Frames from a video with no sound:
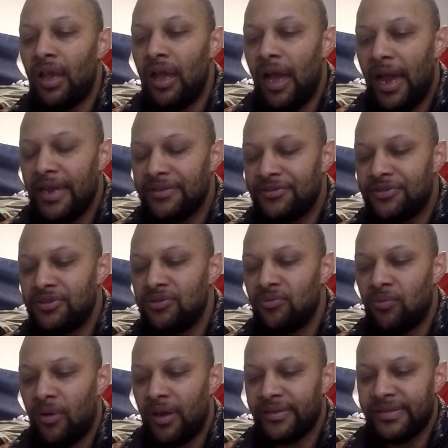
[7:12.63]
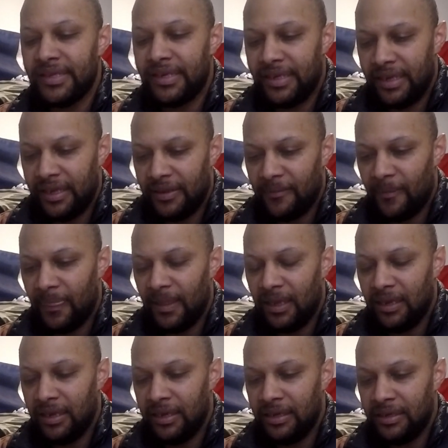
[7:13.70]
I do want to get
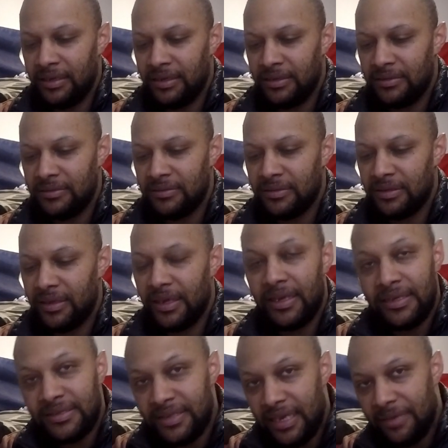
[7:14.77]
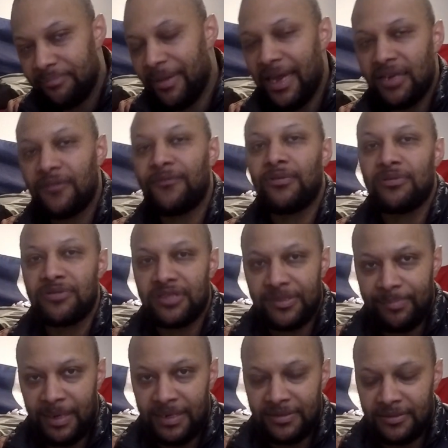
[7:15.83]
a intake manifold
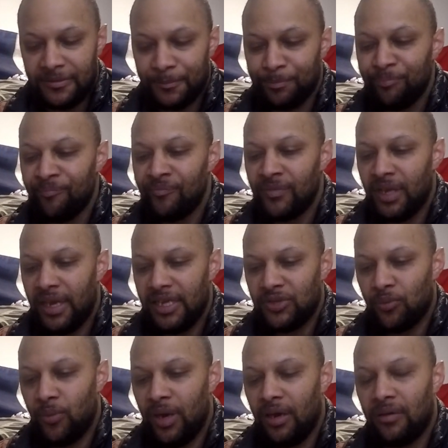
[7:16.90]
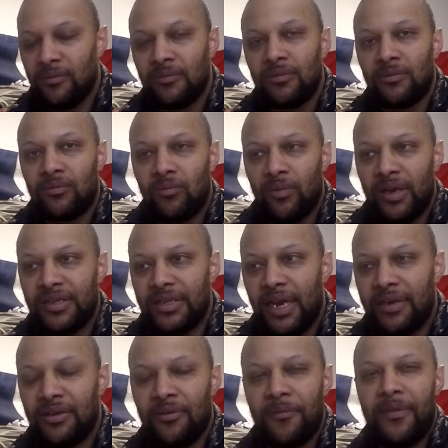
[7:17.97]
spacer as well, which I
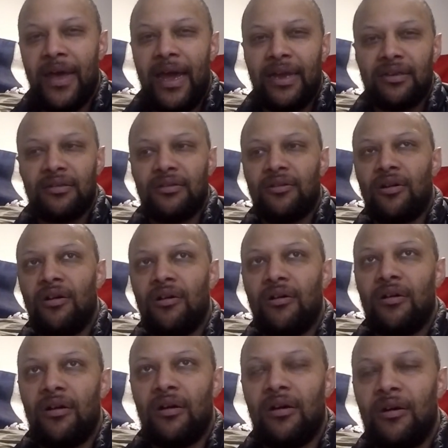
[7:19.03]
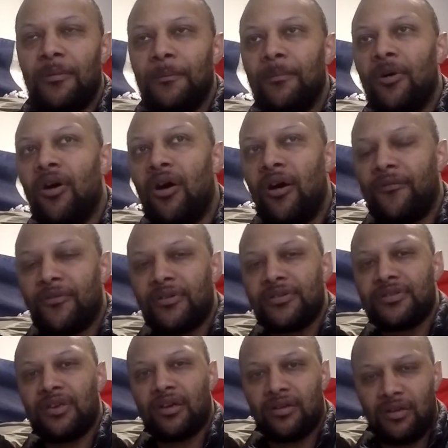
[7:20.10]
know that
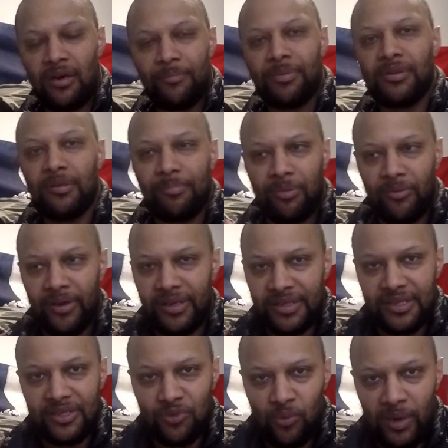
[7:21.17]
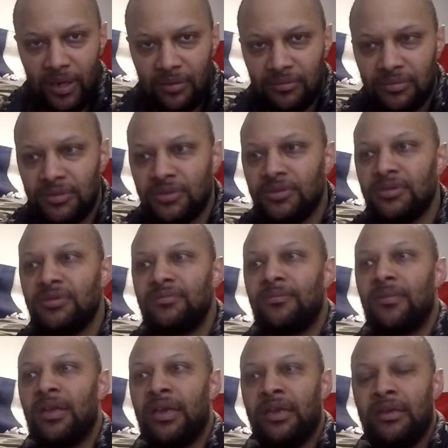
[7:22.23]
offers a couple of points as well
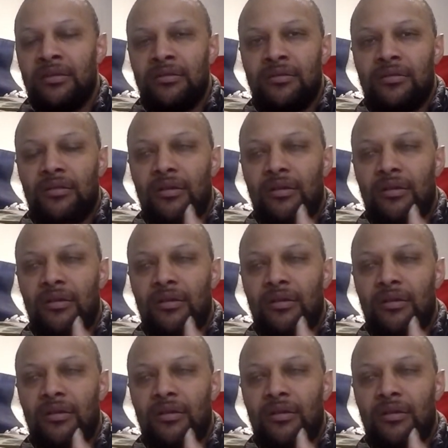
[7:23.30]
in